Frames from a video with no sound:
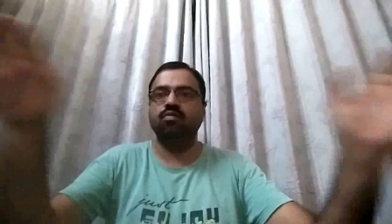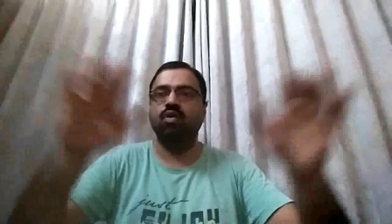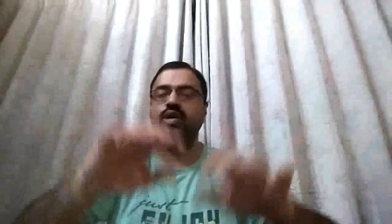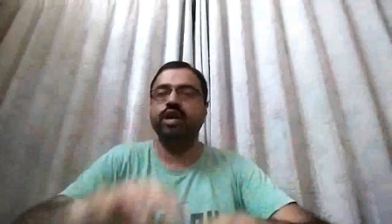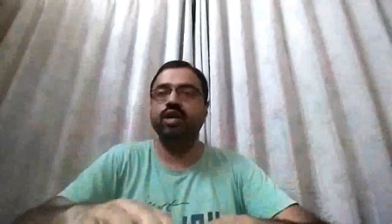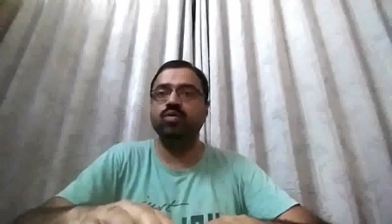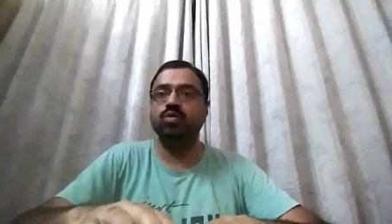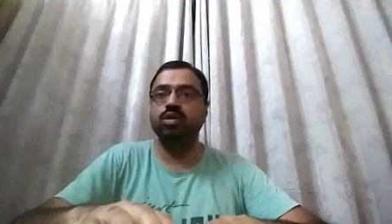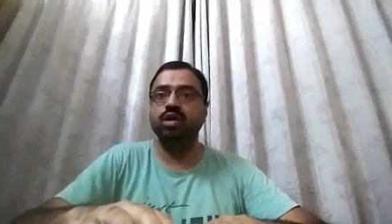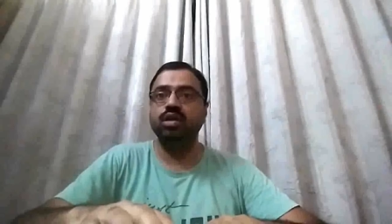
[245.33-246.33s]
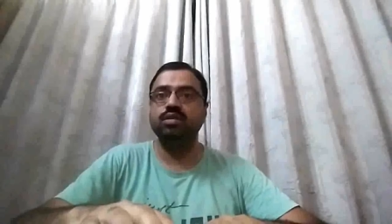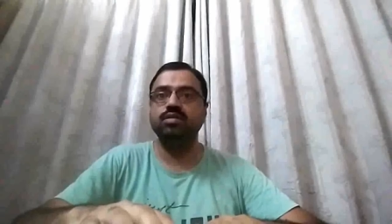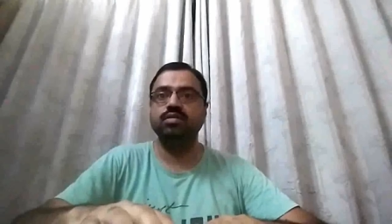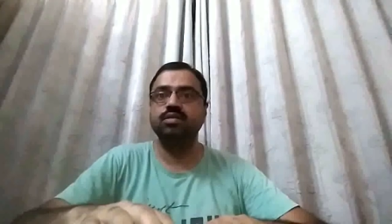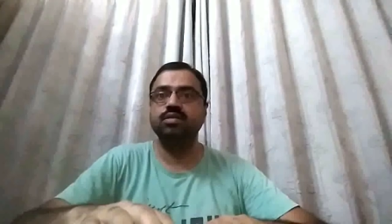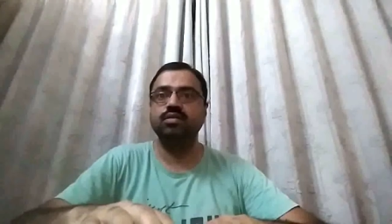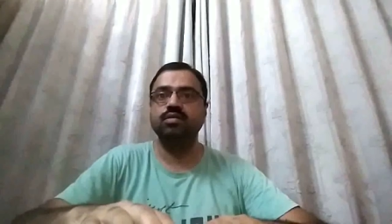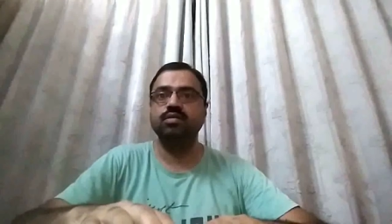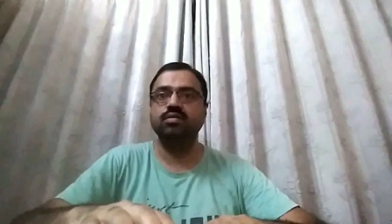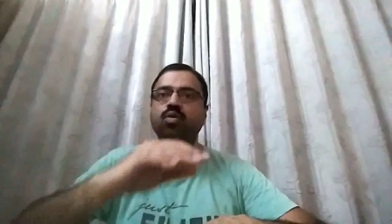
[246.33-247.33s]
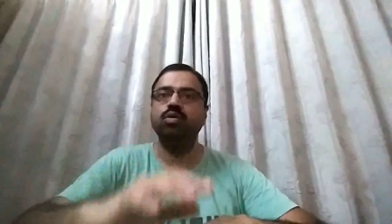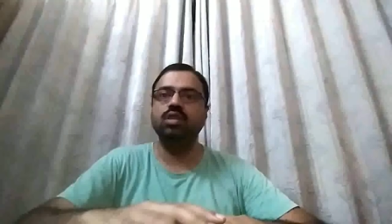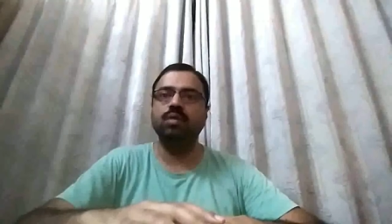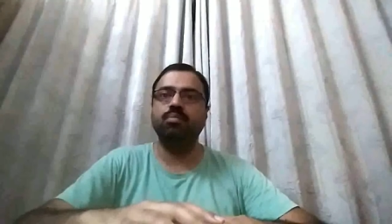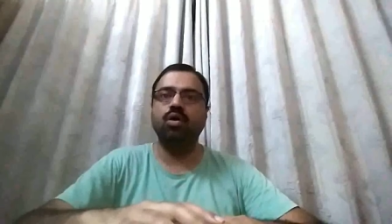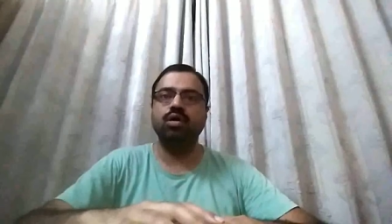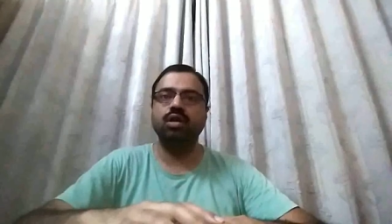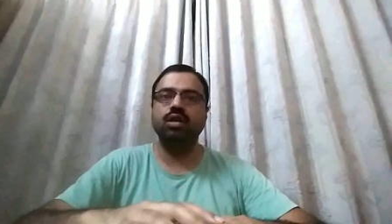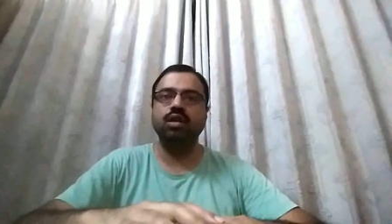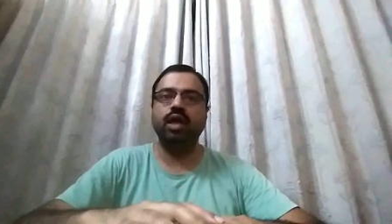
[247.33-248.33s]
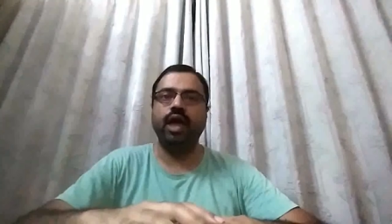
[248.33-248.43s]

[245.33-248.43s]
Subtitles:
What did you notice? Both the bottle